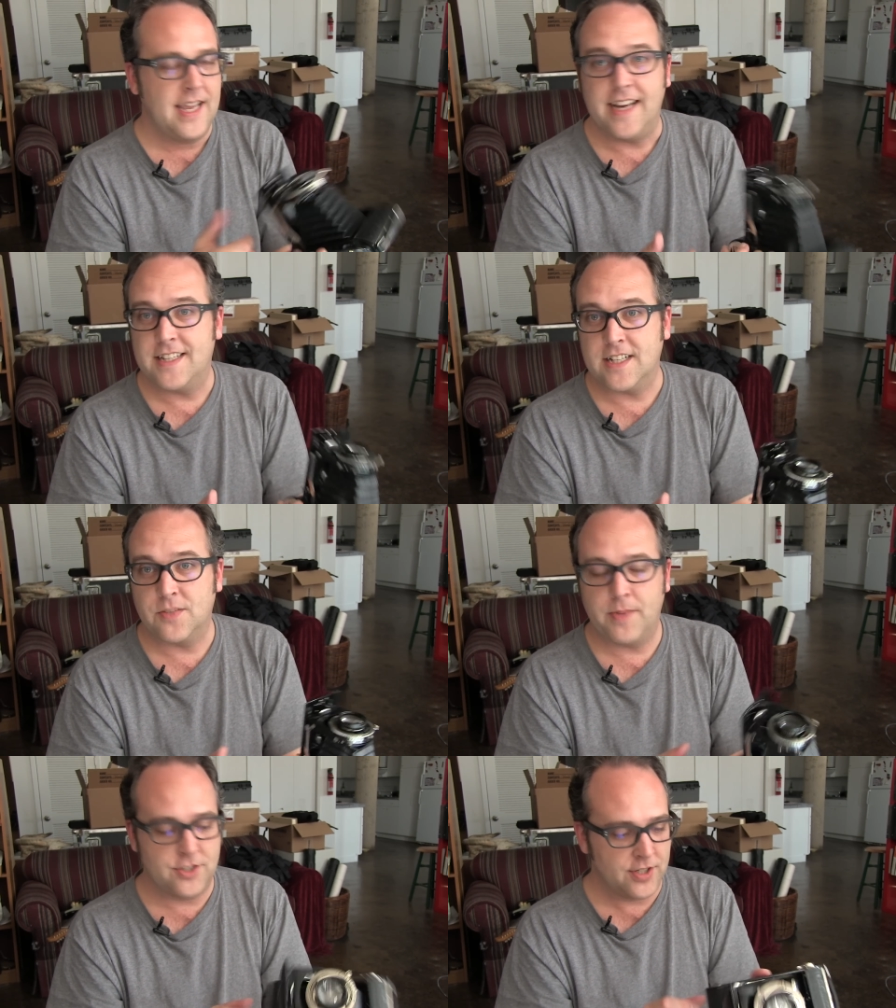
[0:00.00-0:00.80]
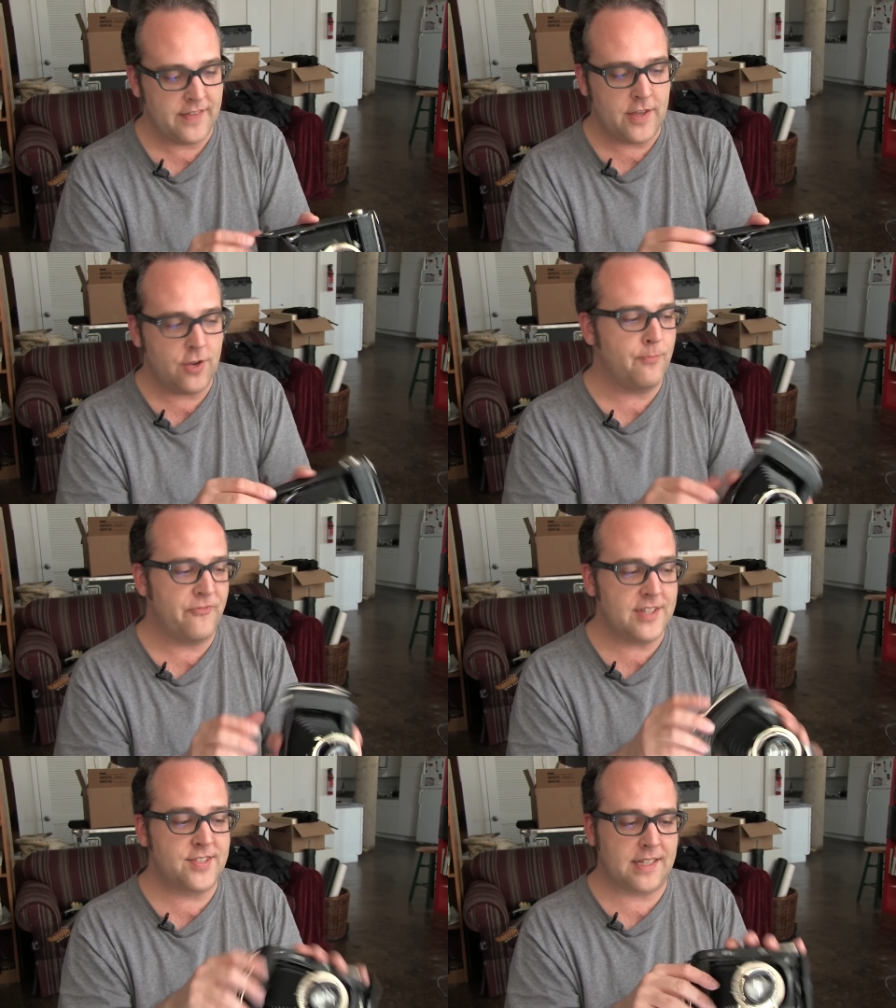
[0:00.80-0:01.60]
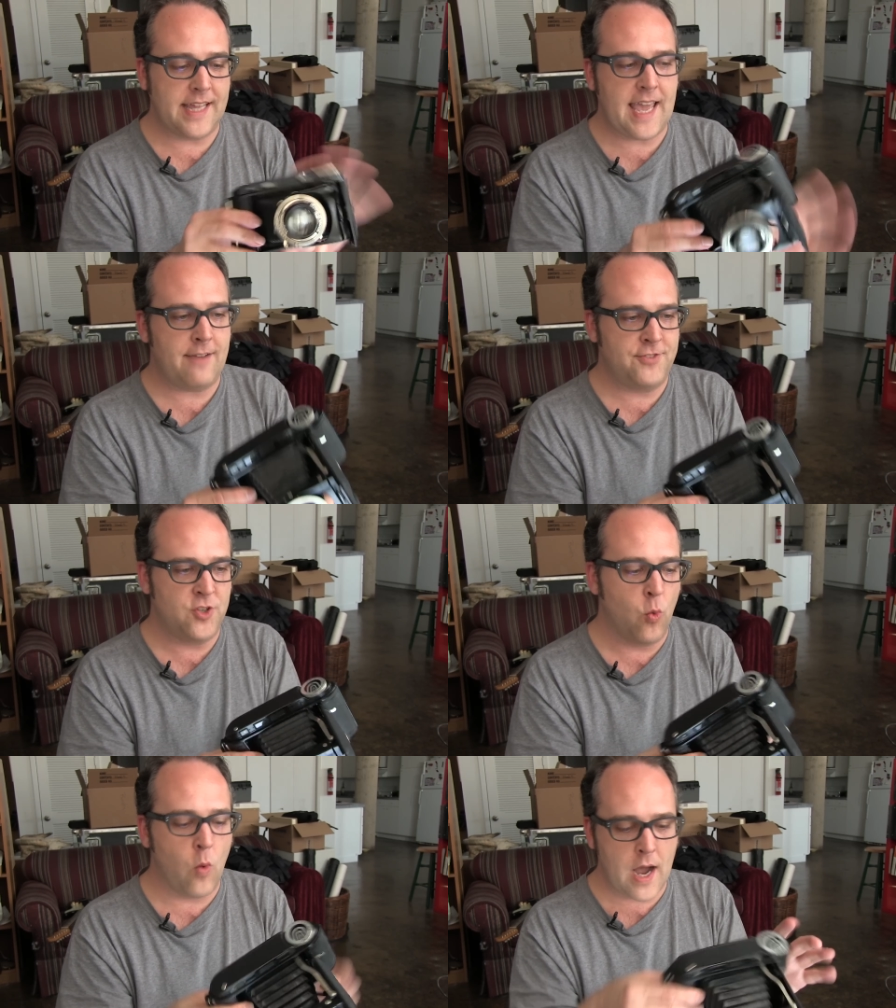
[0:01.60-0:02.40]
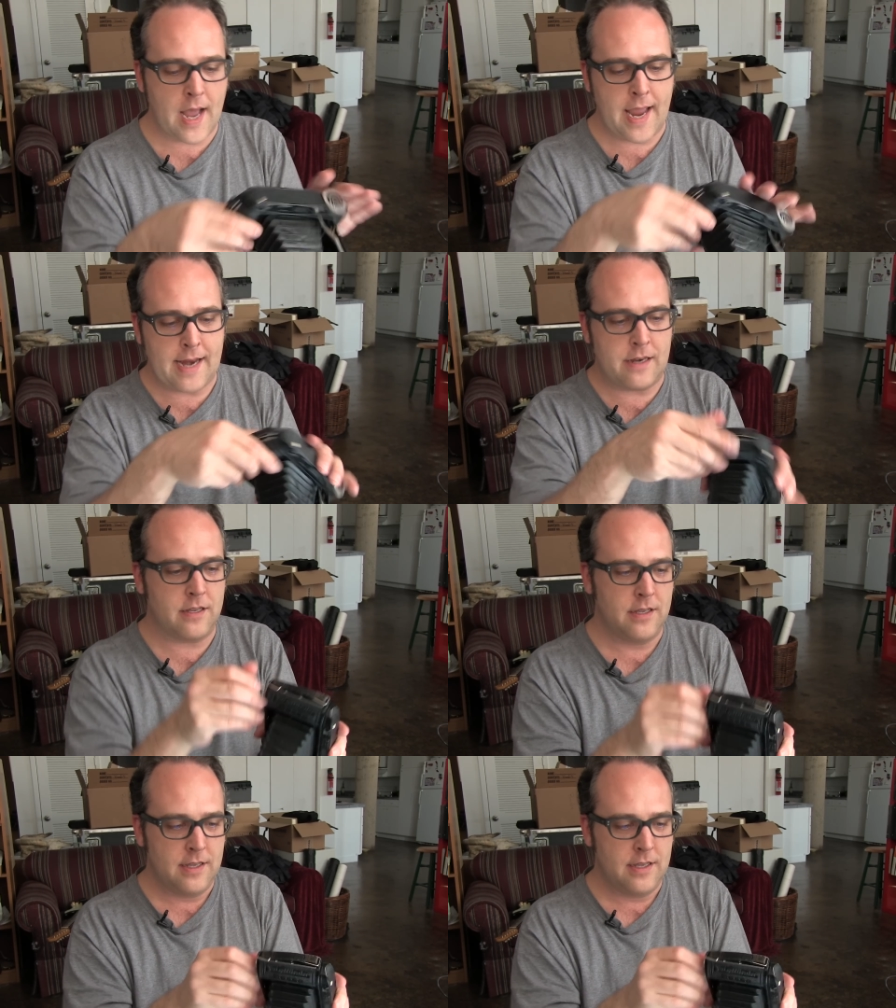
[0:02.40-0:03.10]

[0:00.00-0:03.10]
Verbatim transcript: And it takes a picture. And then you physically have to wind